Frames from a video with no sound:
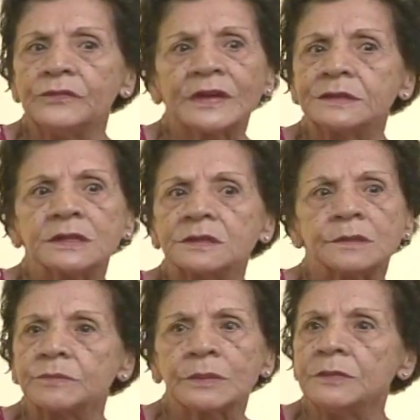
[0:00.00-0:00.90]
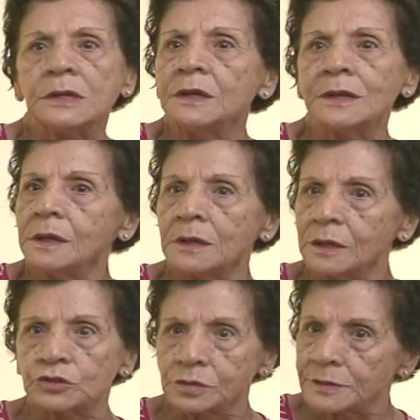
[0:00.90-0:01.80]
and they would do
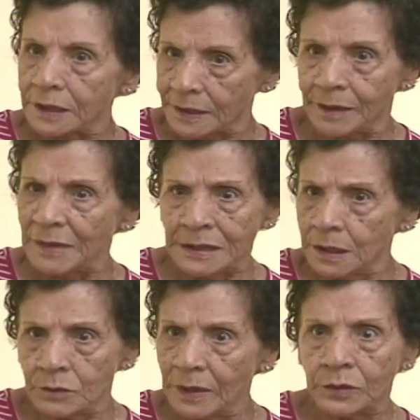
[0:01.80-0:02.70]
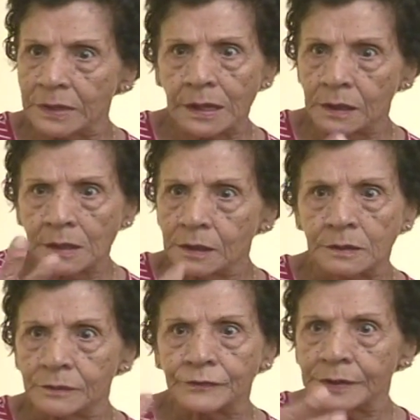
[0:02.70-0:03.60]
this. They were mocking me, you know,
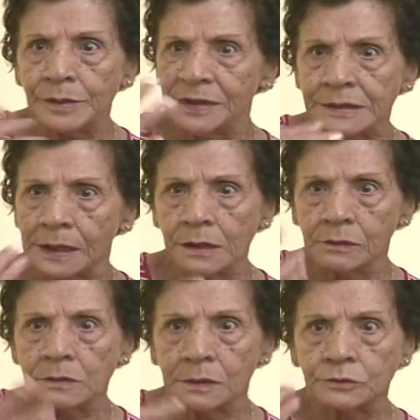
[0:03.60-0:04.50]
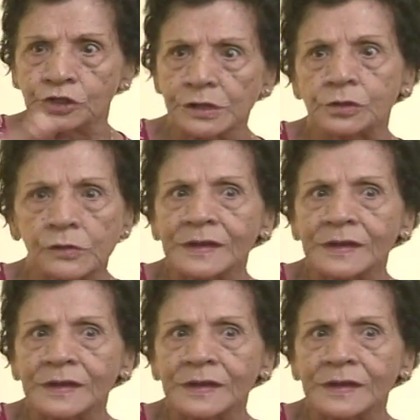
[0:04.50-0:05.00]
they imitated me with my